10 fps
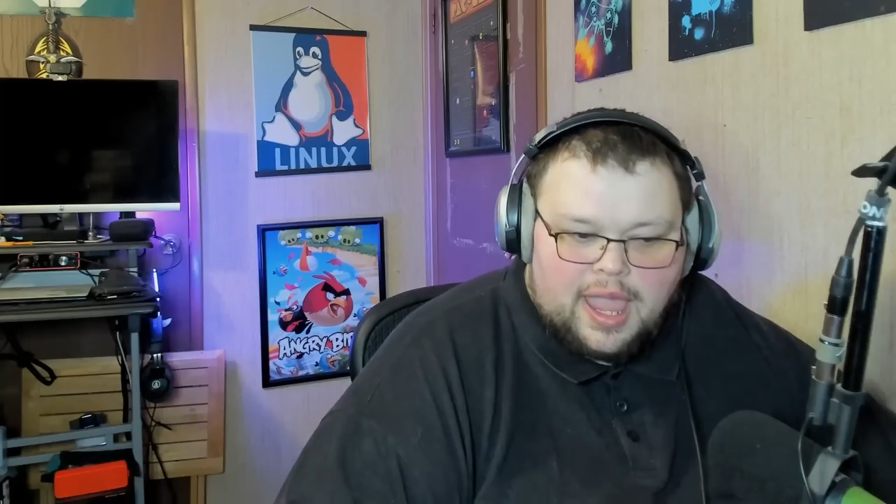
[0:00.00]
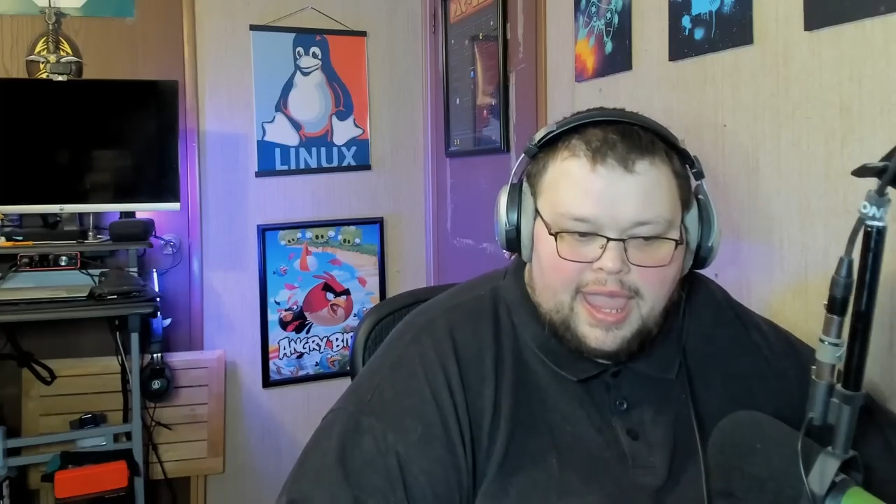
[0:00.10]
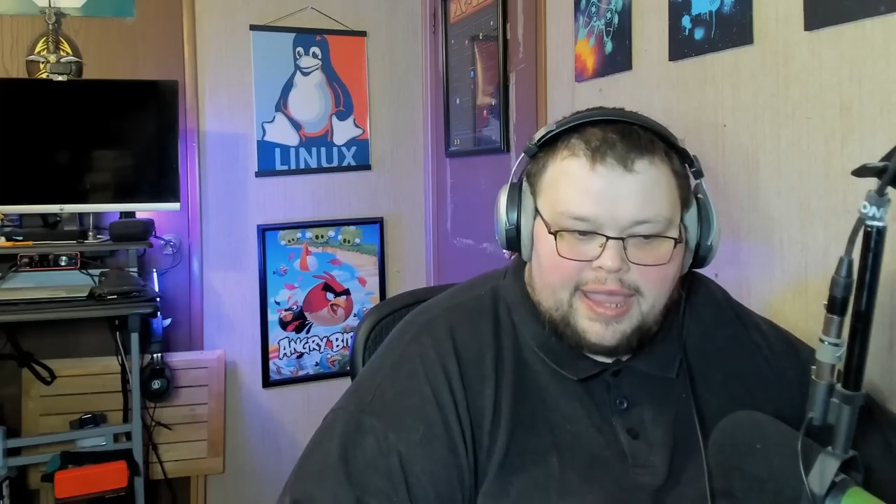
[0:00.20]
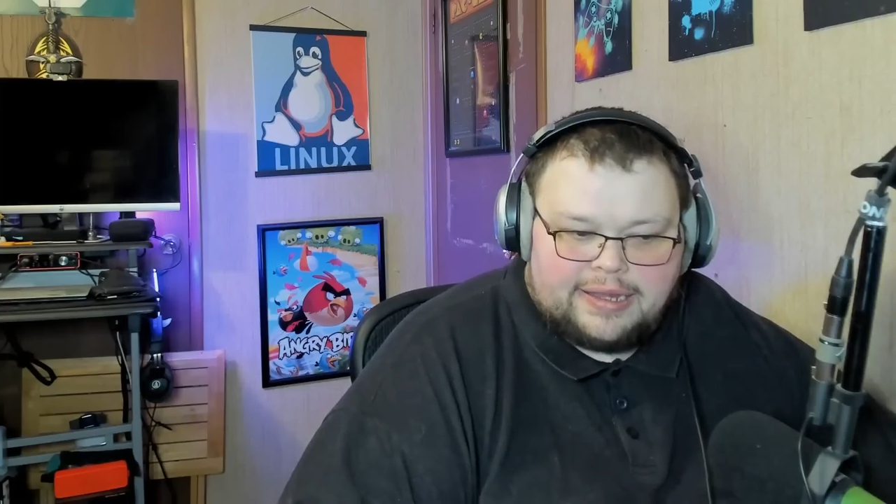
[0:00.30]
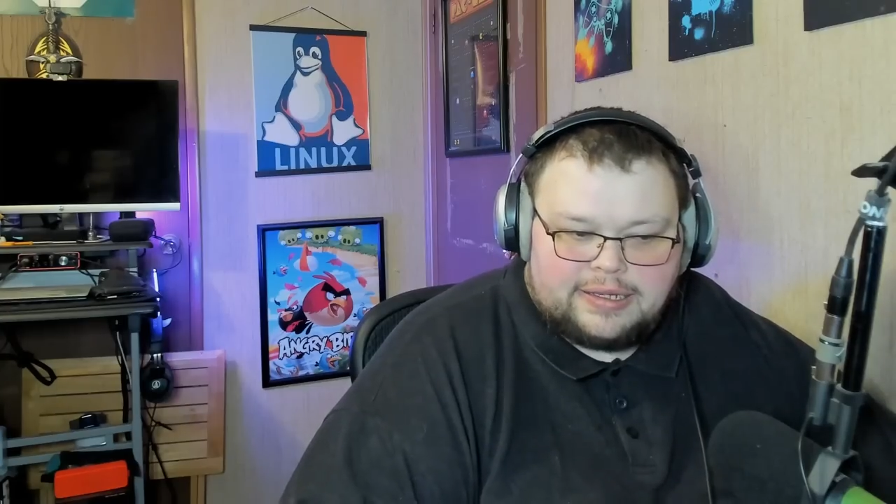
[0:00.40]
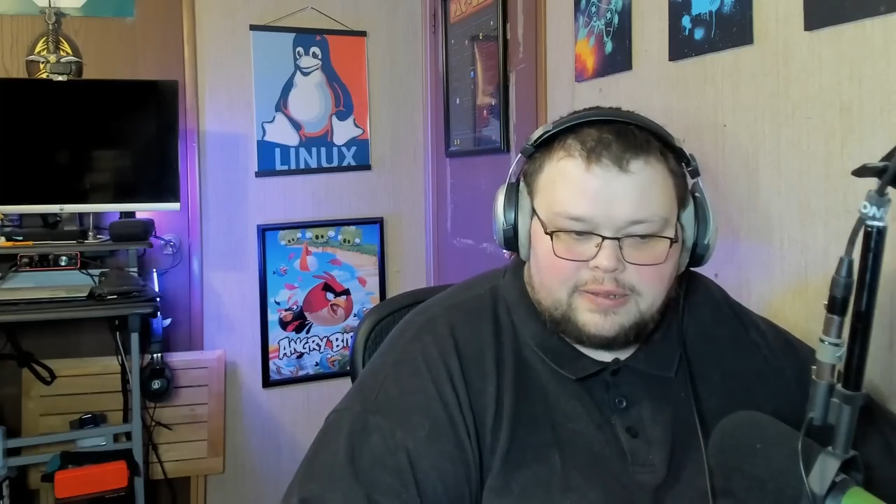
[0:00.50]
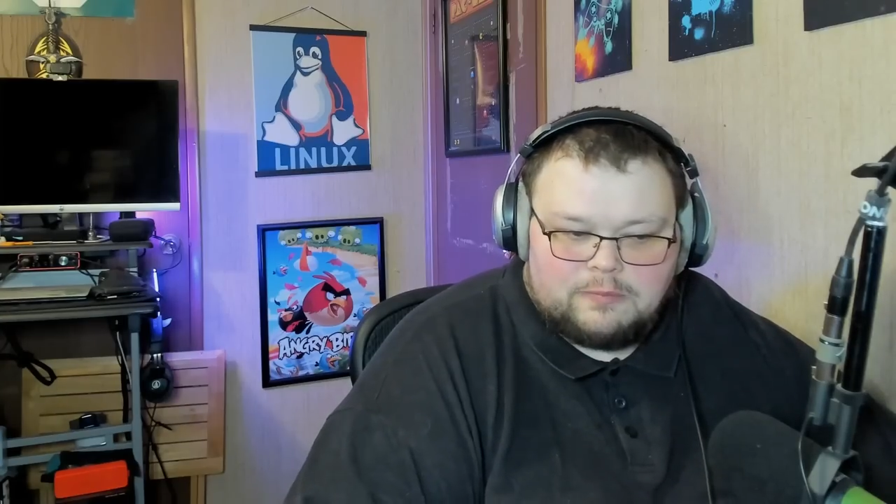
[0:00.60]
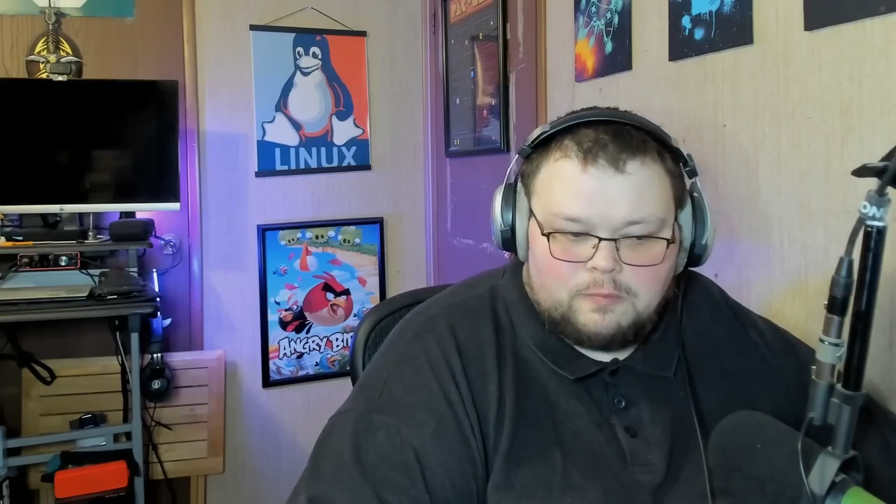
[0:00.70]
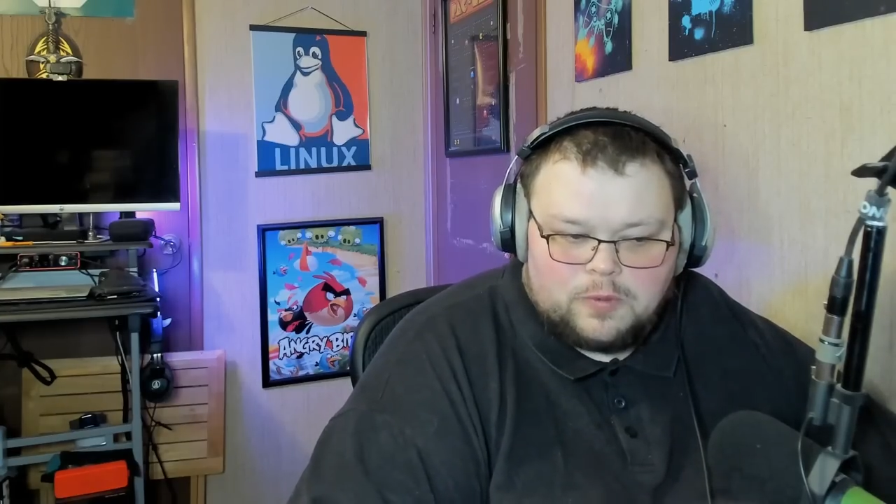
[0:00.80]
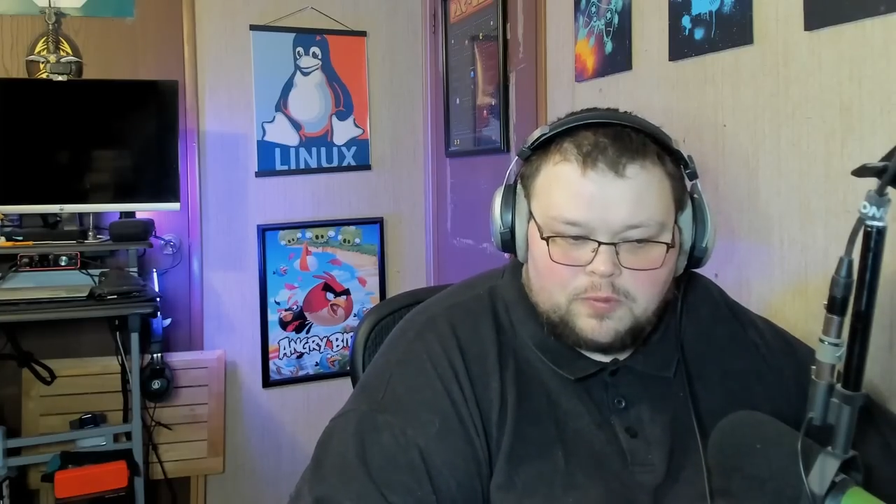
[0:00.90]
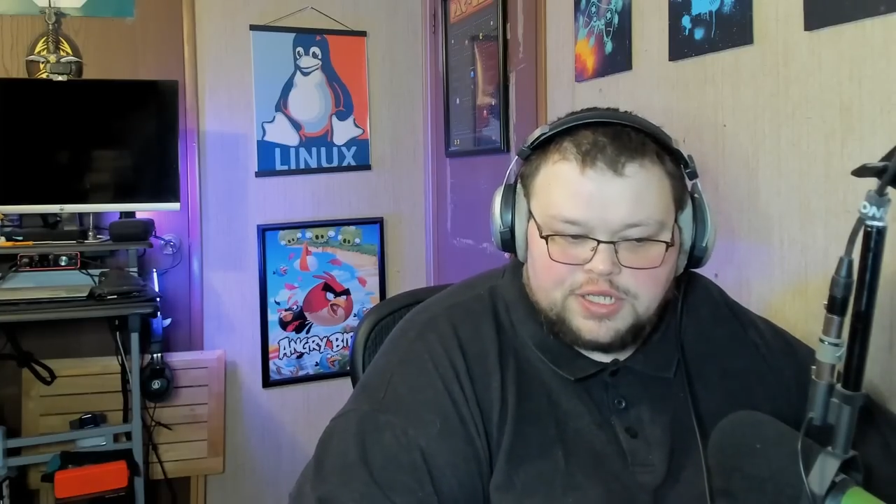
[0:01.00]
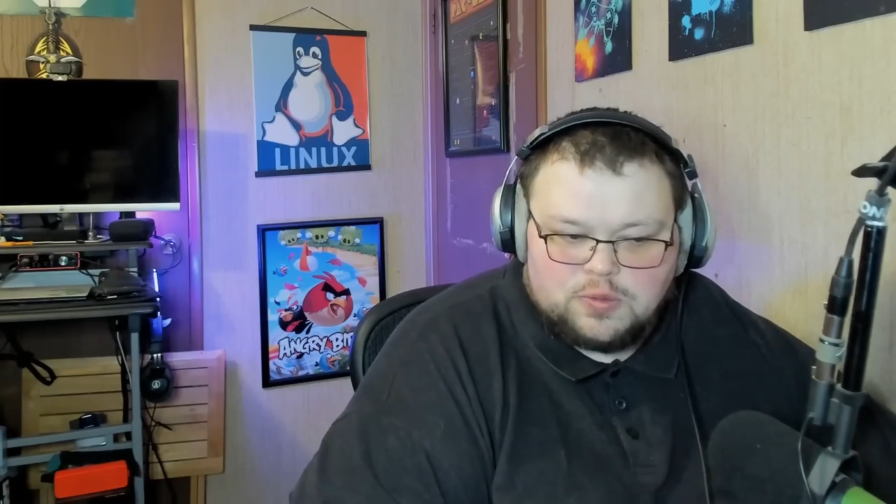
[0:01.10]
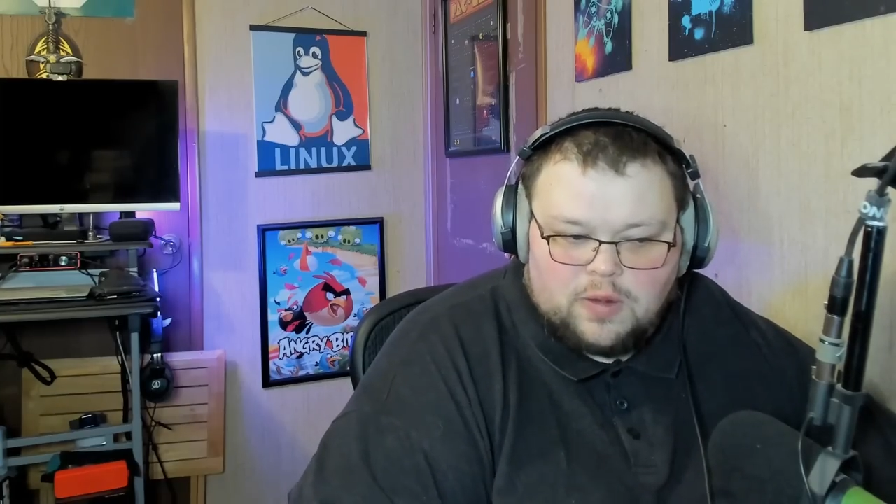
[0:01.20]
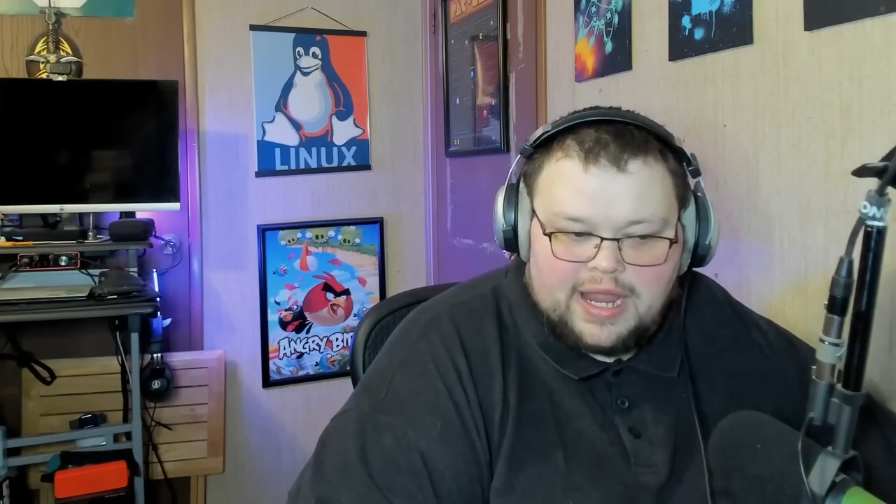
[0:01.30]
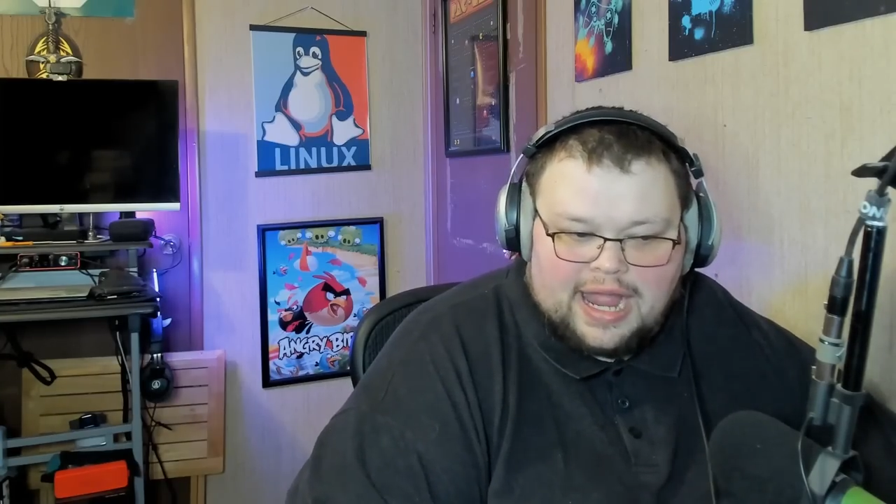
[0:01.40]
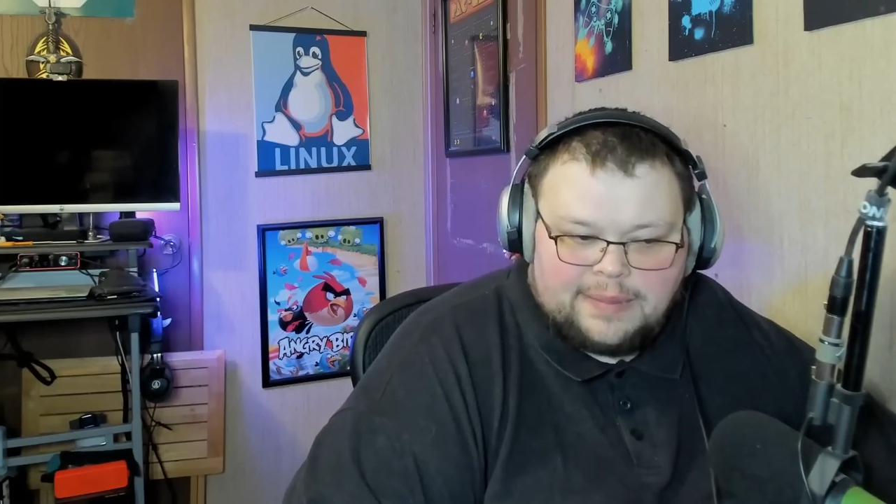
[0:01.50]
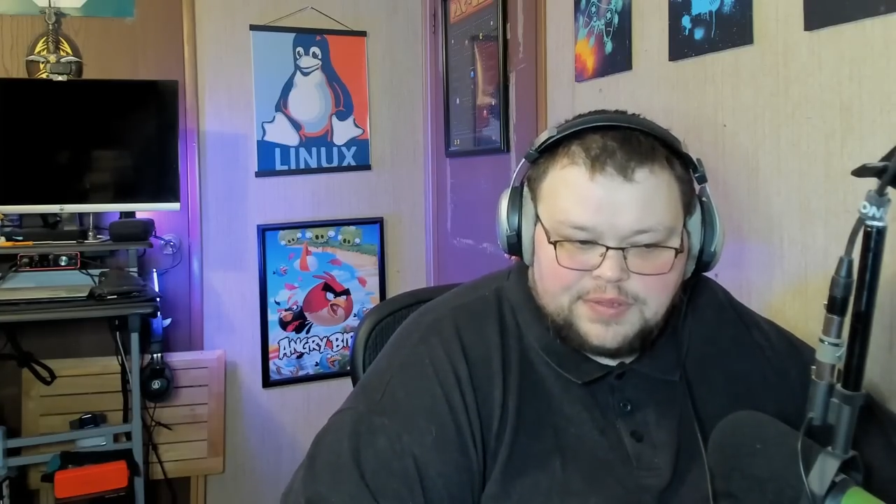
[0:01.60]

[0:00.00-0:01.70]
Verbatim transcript: and the reason why I'm